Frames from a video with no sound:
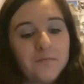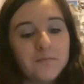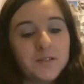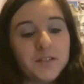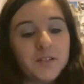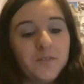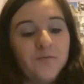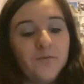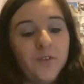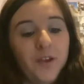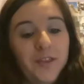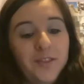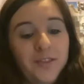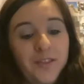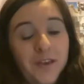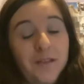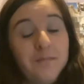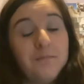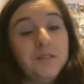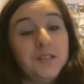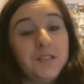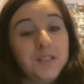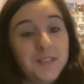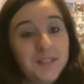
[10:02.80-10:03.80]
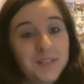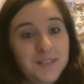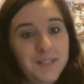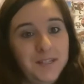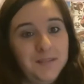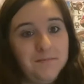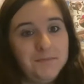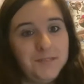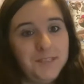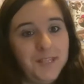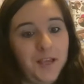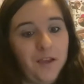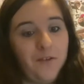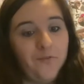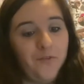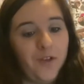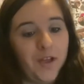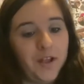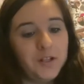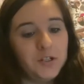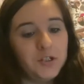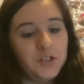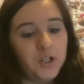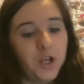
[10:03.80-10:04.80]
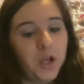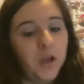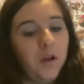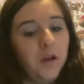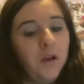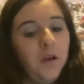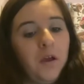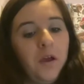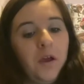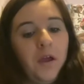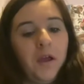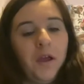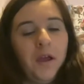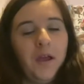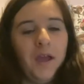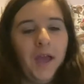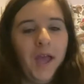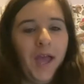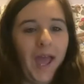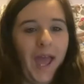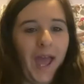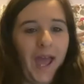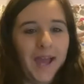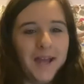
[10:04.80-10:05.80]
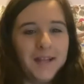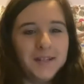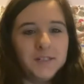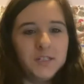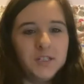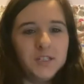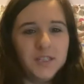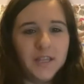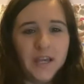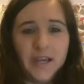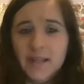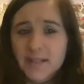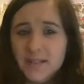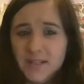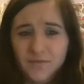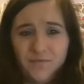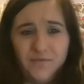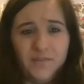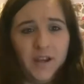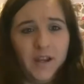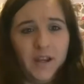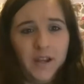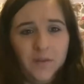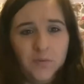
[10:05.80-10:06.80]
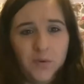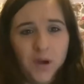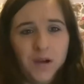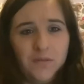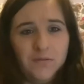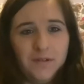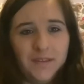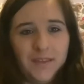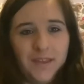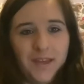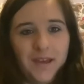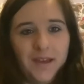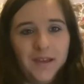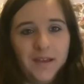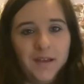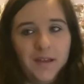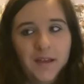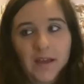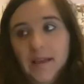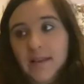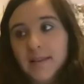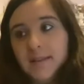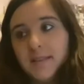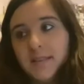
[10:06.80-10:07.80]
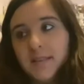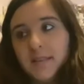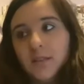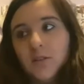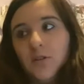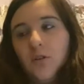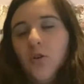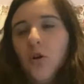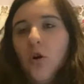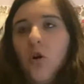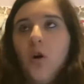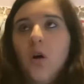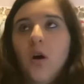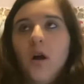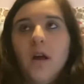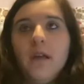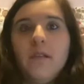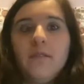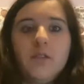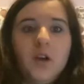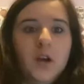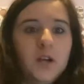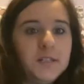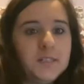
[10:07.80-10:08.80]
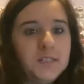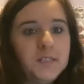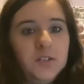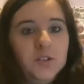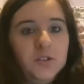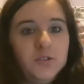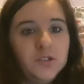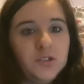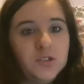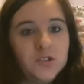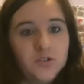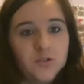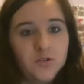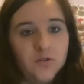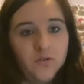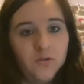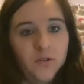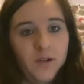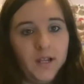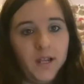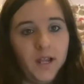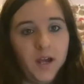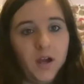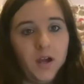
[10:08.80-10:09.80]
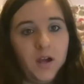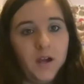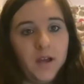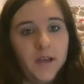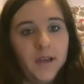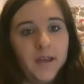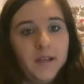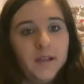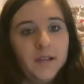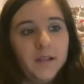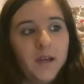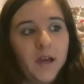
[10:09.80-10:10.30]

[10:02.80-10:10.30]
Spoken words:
and rethemed to the Deep Sea Adventure, and they did really well with it. It's got a nice new storyline.